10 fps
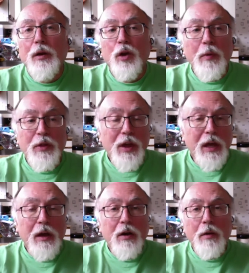You've been
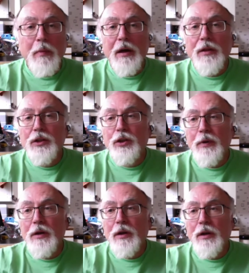thinking a lot about this. You've
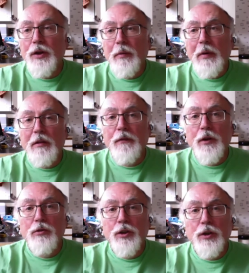been thinking about the
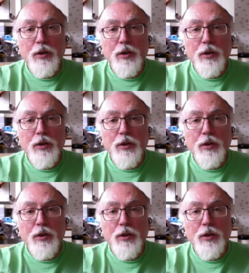future.